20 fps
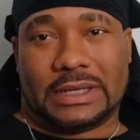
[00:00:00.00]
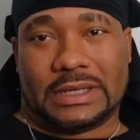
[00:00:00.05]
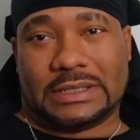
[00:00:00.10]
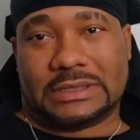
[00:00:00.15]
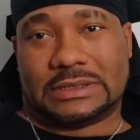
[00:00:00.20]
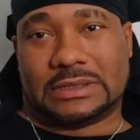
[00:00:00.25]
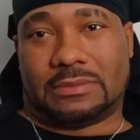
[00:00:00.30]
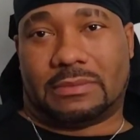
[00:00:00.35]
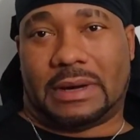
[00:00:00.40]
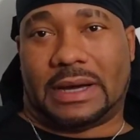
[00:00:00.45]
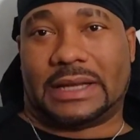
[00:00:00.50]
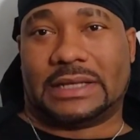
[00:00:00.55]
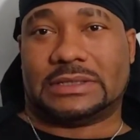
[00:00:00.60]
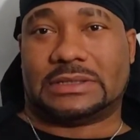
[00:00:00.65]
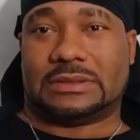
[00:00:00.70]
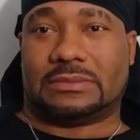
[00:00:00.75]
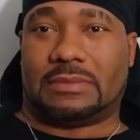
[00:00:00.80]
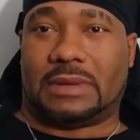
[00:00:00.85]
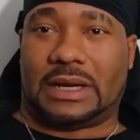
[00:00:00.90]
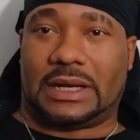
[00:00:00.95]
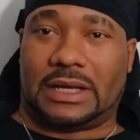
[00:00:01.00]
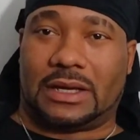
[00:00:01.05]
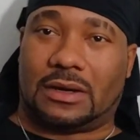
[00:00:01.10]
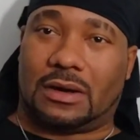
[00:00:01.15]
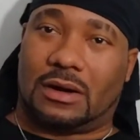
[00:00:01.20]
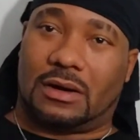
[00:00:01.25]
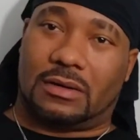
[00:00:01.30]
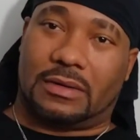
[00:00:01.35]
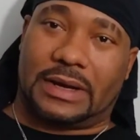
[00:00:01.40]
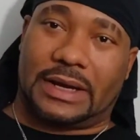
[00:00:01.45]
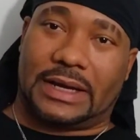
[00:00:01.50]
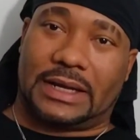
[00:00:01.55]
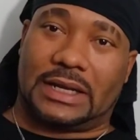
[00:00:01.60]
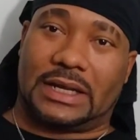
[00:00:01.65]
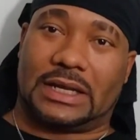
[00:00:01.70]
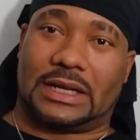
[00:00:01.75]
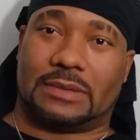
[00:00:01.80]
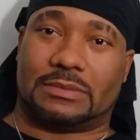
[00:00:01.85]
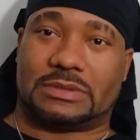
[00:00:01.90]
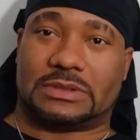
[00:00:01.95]
to lend somebody some money, go on here and
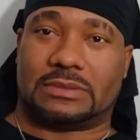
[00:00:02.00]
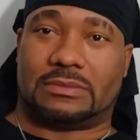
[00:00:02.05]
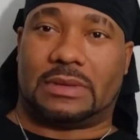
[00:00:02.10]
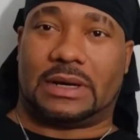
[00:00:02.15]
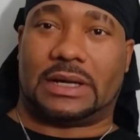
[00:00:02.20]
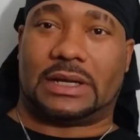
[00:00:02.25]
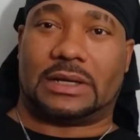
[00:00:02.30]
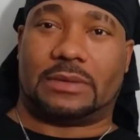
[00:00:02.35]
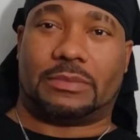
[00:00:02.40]
lend them some money.